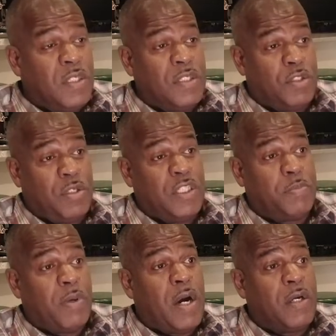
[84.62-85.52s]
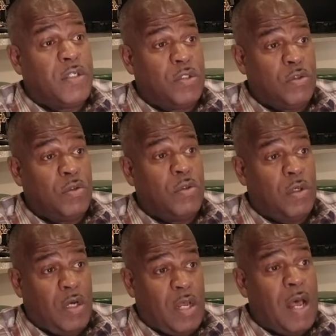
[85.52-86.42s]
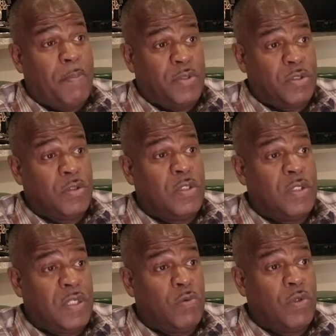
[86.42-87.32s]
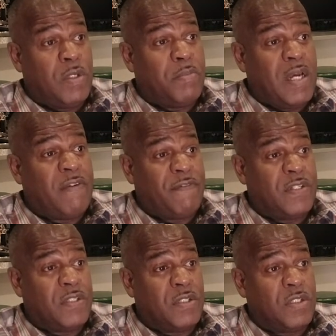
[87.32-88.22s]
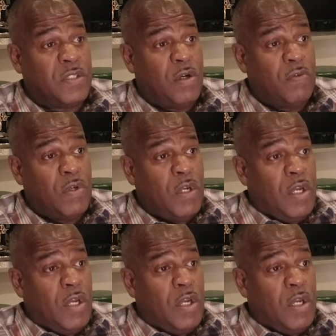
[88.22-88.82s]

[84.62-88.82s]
then it transpired into an opportunity that really manifested itself.